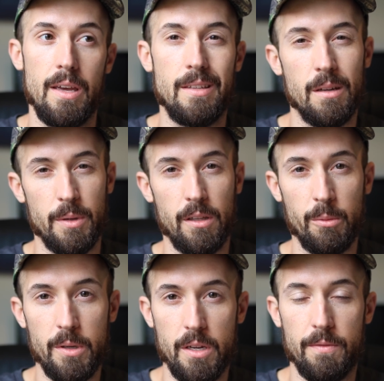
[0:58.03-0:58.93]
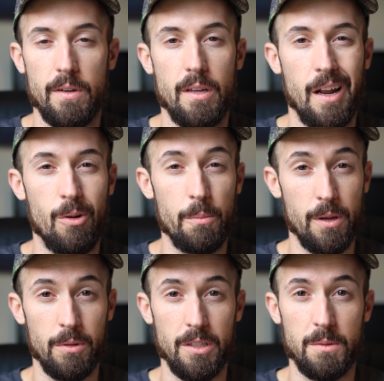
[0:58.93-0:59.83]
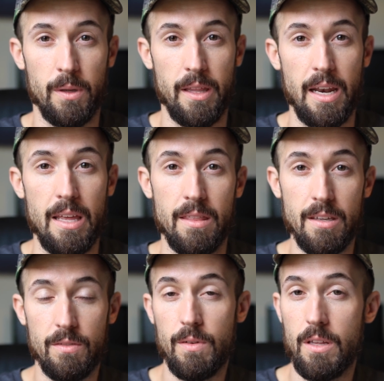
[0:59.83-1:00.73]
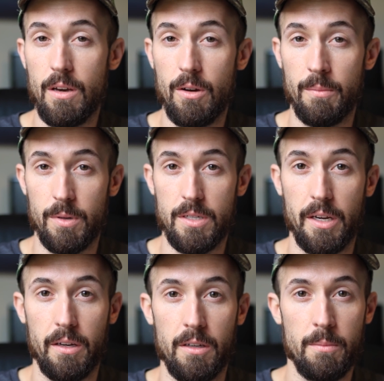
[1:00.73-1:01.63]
it's going to be a little bit different, and I won't be able to explain that in this video in particular,